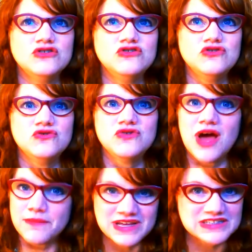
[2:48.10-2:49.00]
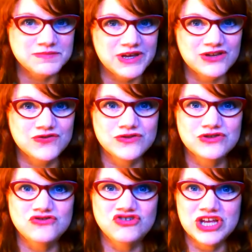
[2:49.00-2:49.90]
do not make space for
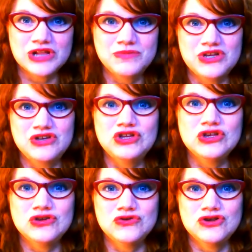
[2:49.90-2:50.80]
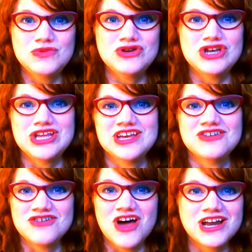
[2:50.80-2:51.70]
the GLBTQ community and
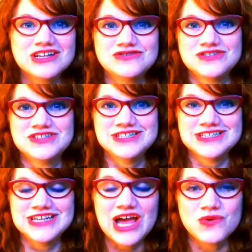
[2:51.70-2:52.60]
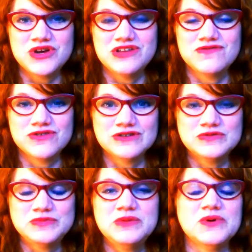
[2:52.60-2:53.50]
are not interested in equity for
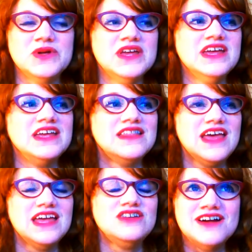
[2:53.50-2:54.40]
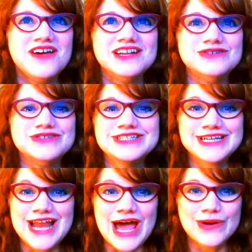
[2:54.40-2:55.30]
those people. They are not
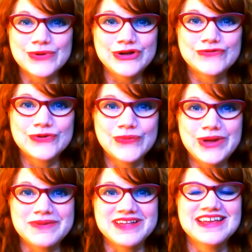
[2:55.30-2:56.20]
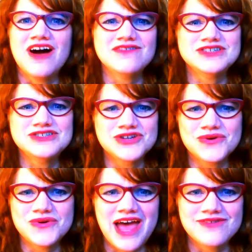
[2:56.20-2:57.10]
interested in equity for women. They often
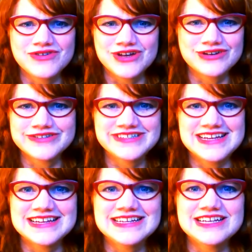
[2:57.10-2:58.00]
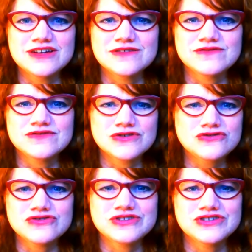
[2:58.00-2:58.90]
don't have an understanding of
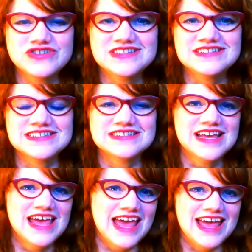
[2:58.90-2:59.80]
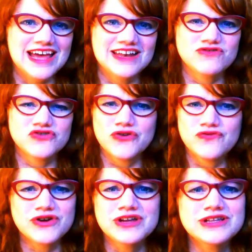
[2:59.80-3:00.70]
social injustice and show
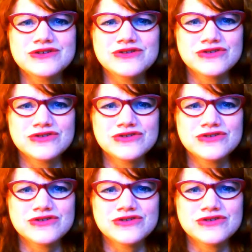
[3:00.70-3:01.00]
very little